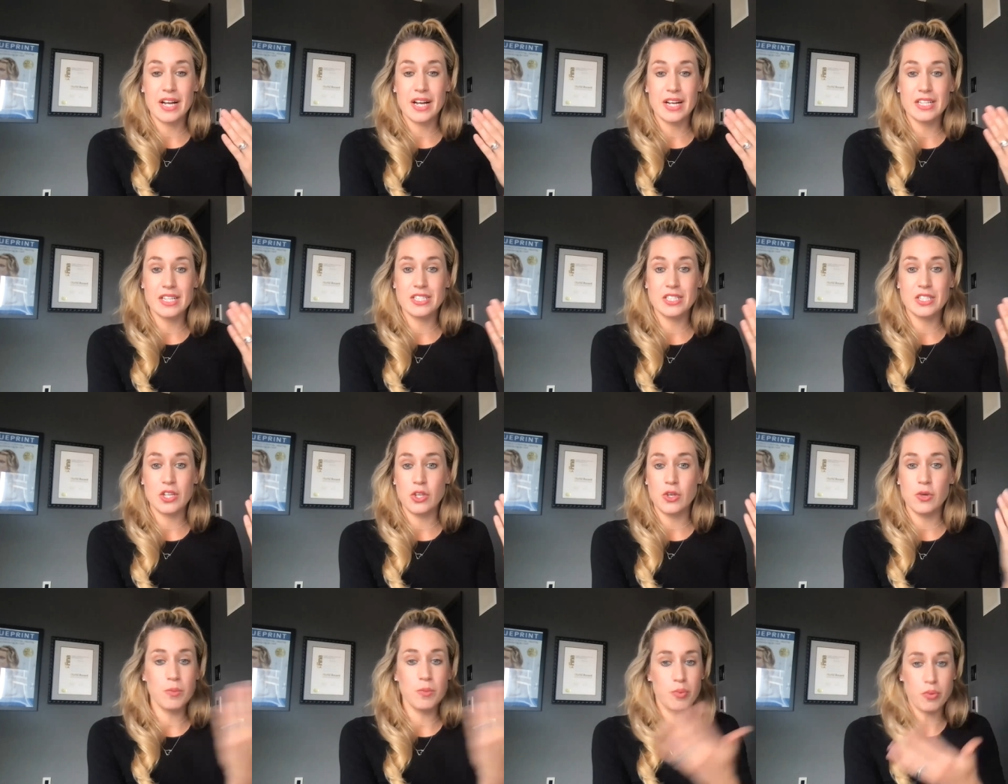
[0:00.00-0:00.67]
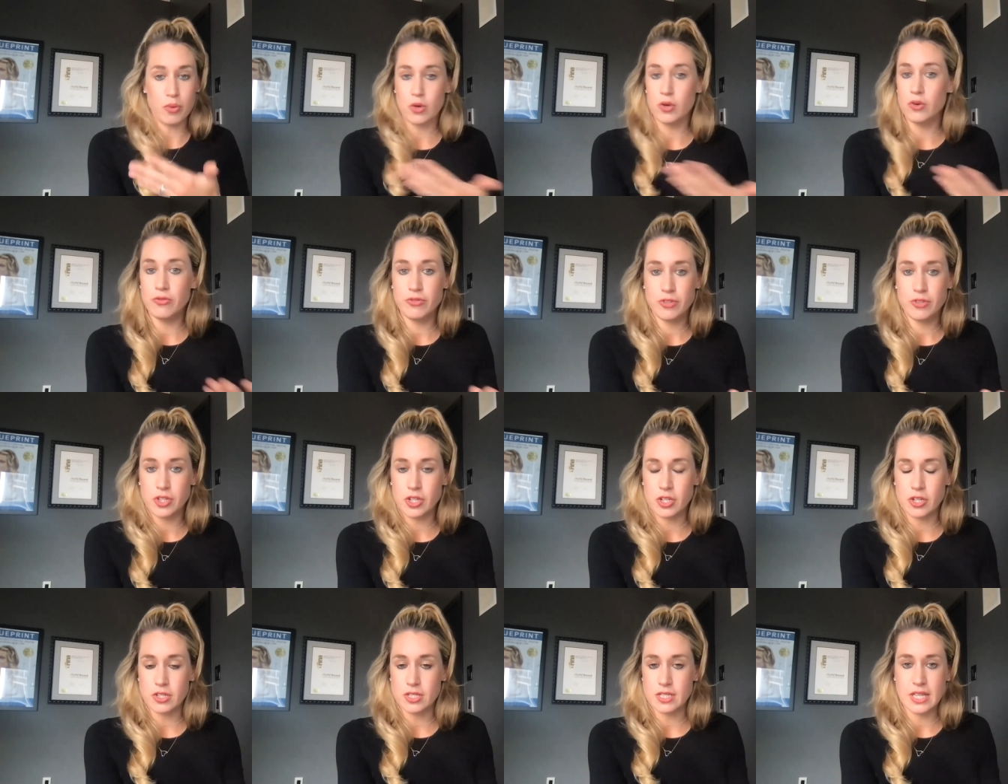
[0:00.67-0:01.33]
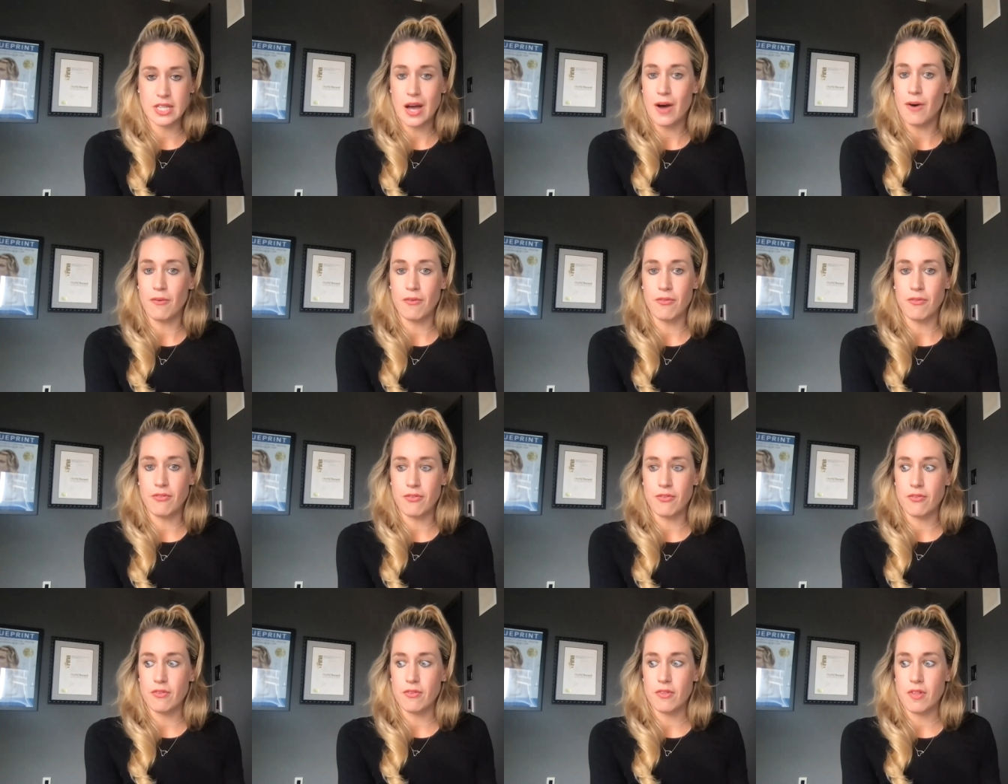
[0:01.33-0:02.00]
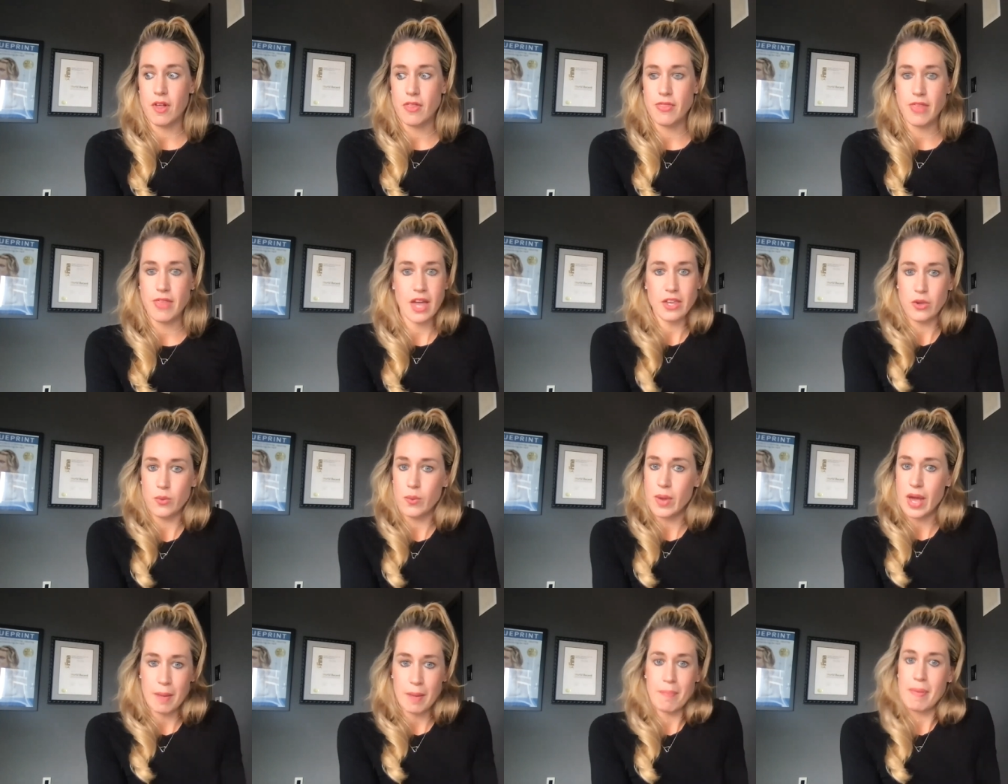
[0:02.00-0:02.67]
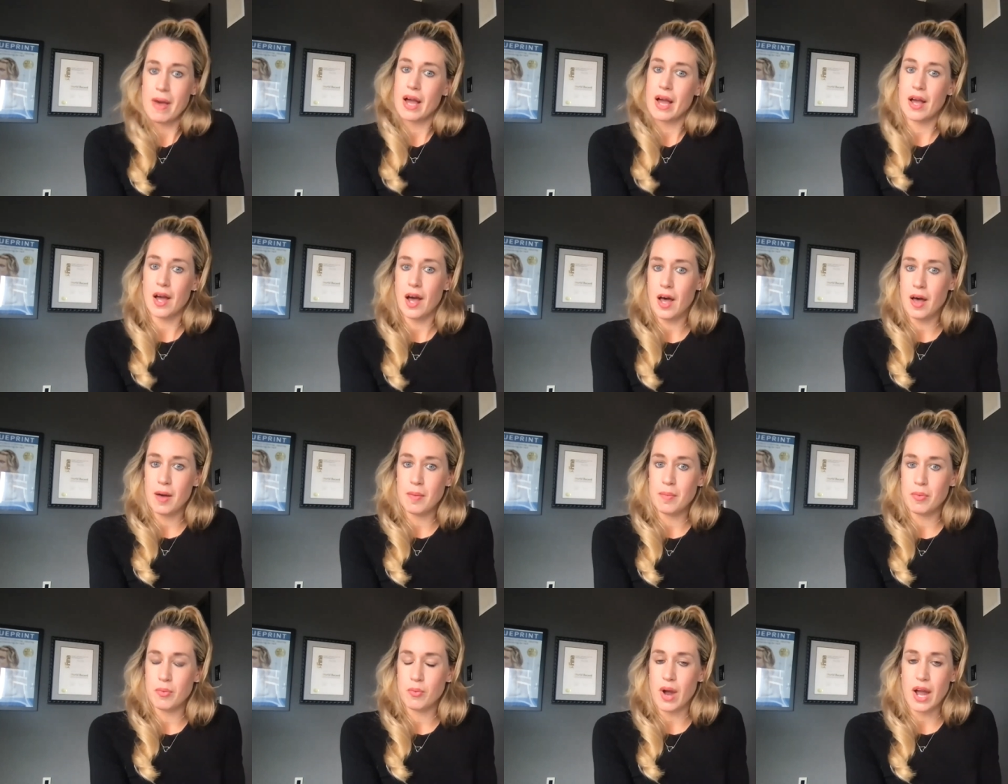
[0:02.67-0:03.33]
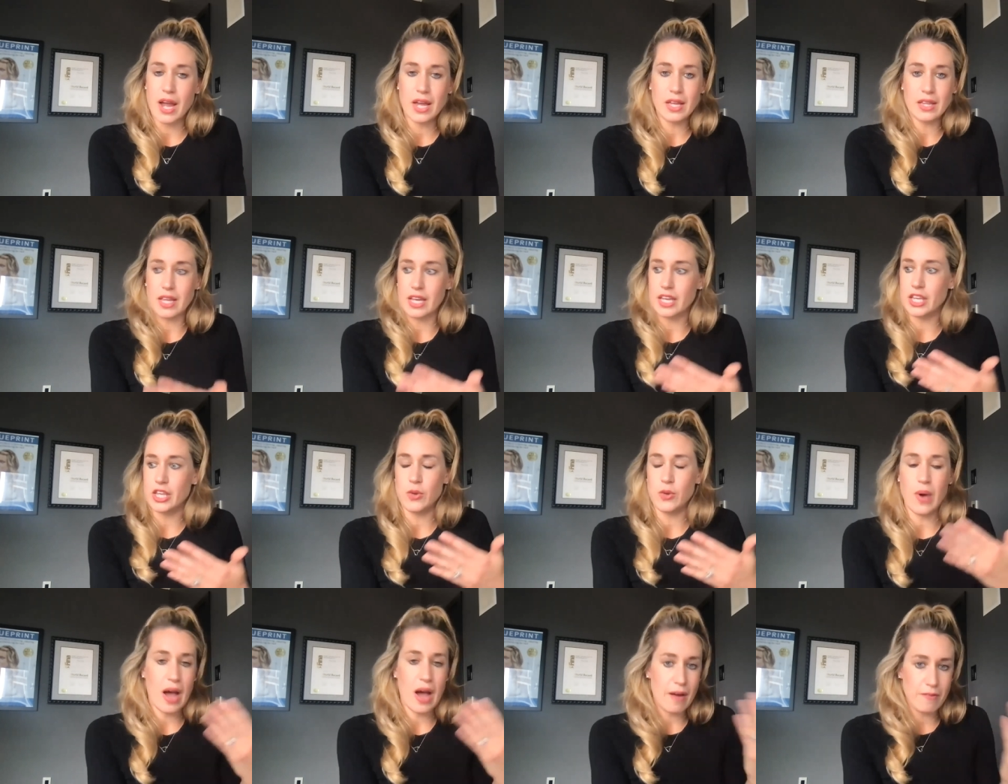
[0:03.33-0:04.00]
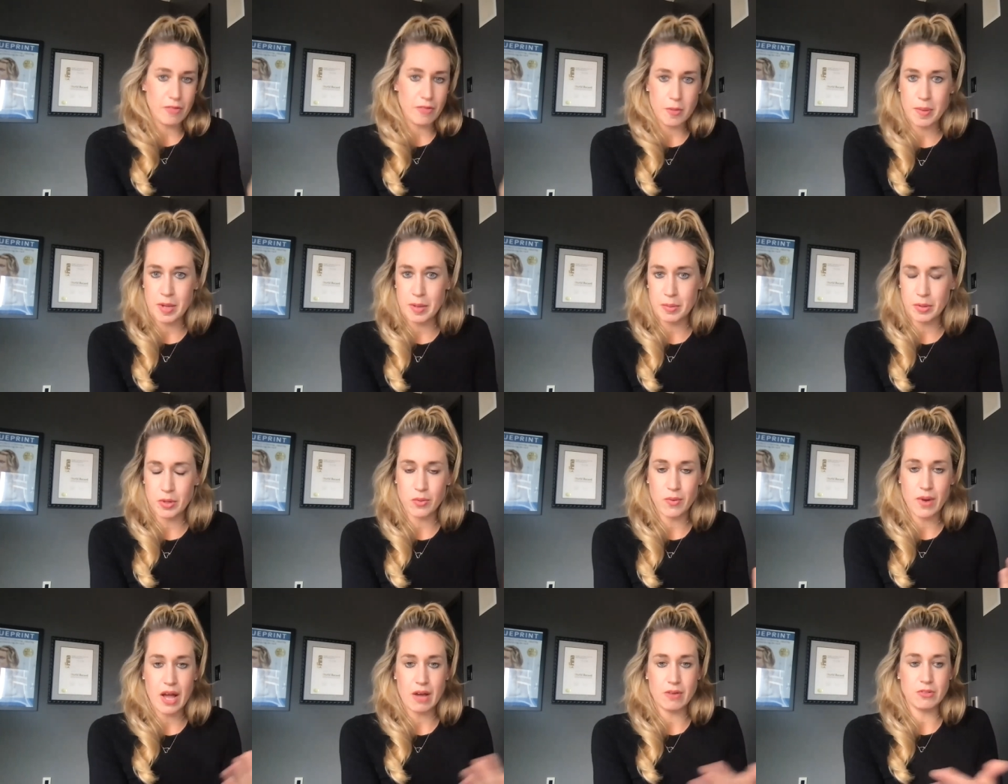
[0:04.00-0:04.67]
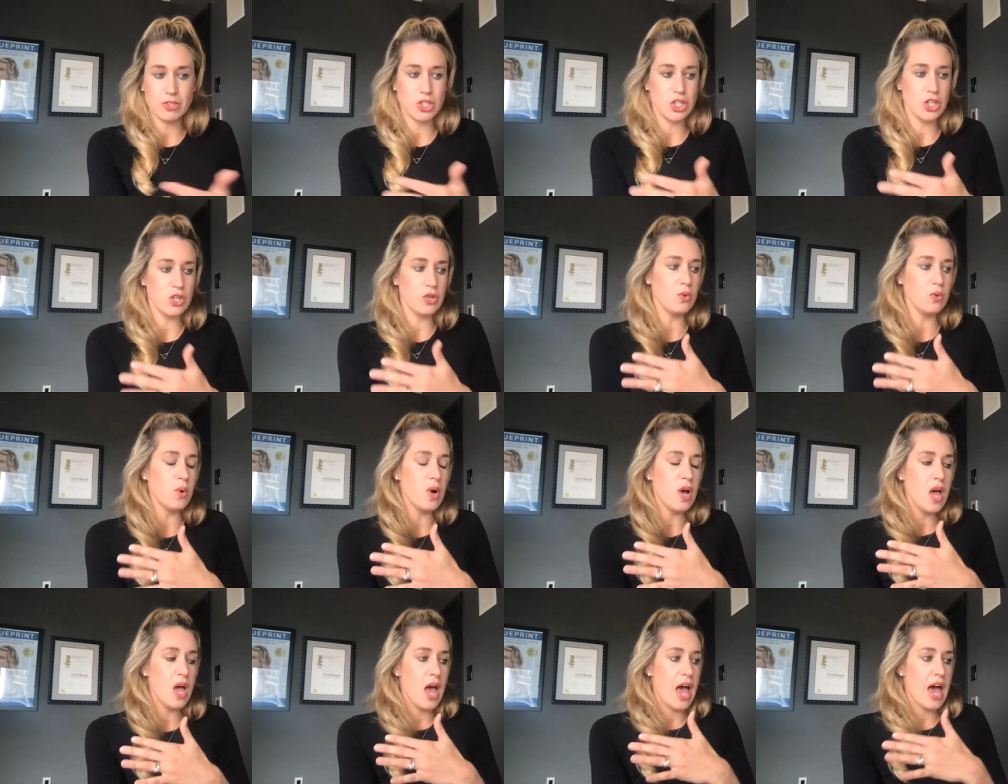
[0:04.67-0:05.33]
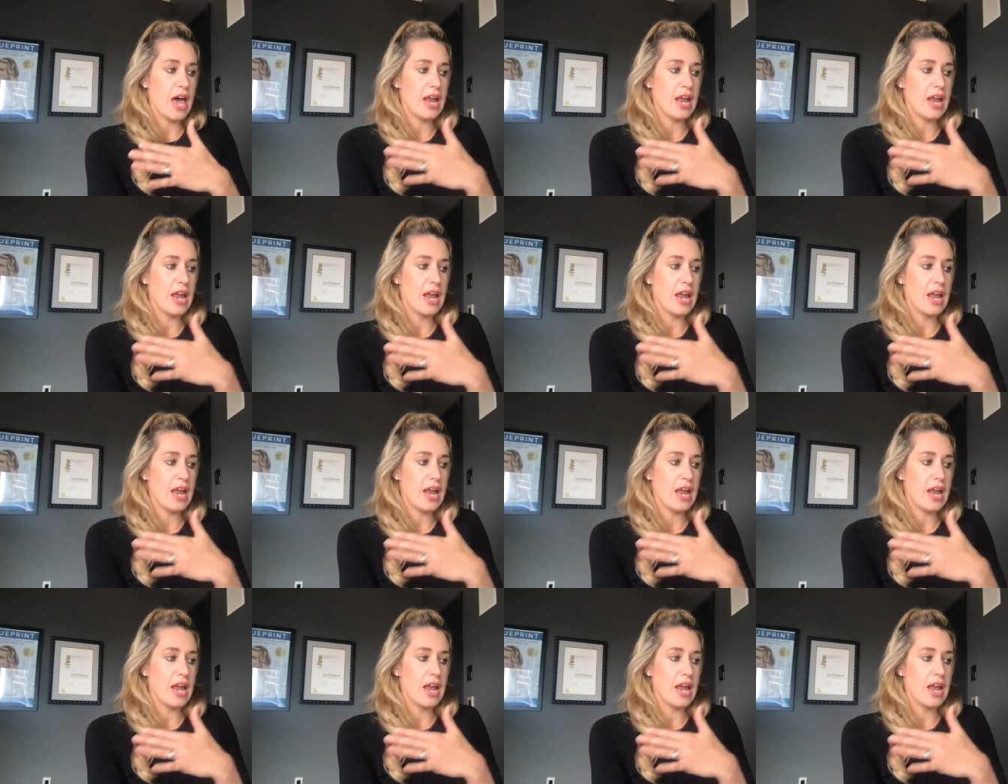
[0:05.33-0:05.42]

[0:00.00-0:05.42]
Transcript: because you prove to yourself that you get back up, right? Like you have the people around you.